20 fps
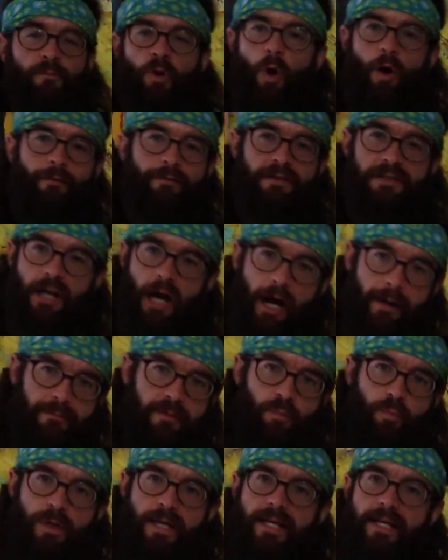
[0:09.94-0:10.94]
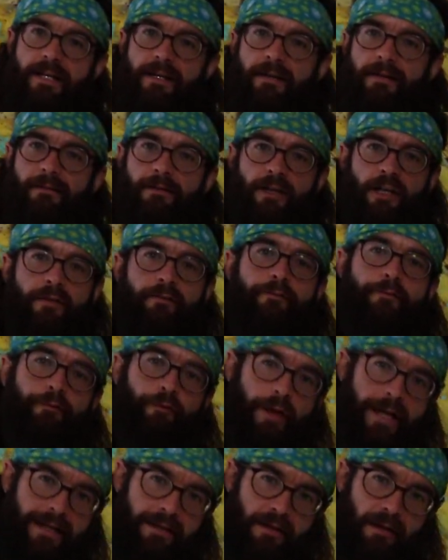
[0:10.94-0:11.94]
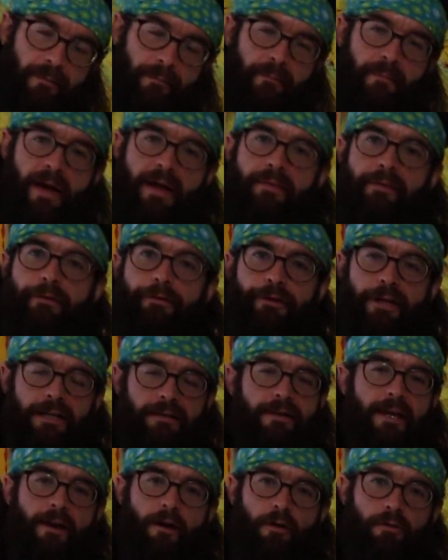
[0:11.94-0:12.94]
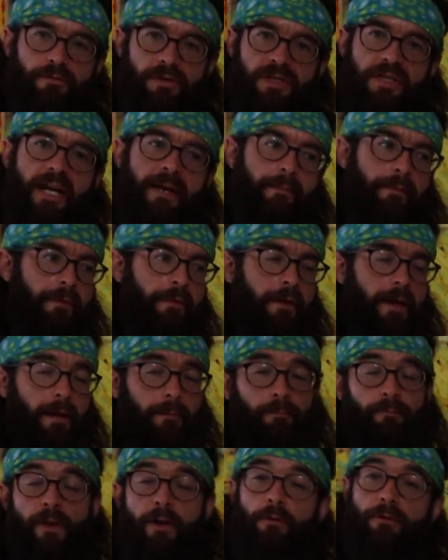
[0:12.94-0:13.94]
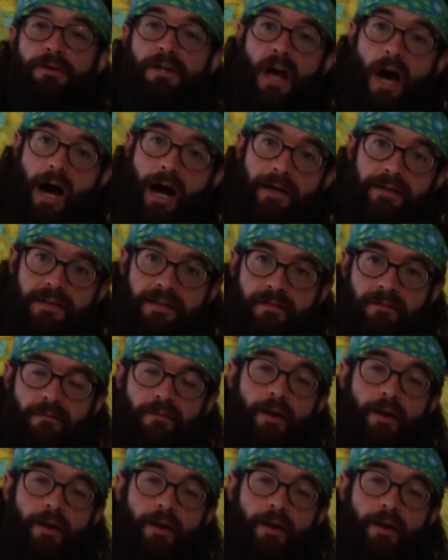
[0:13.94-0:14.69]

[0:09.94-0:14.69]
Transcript: Oftentimes we conflate them and think they are the same thing. They are not.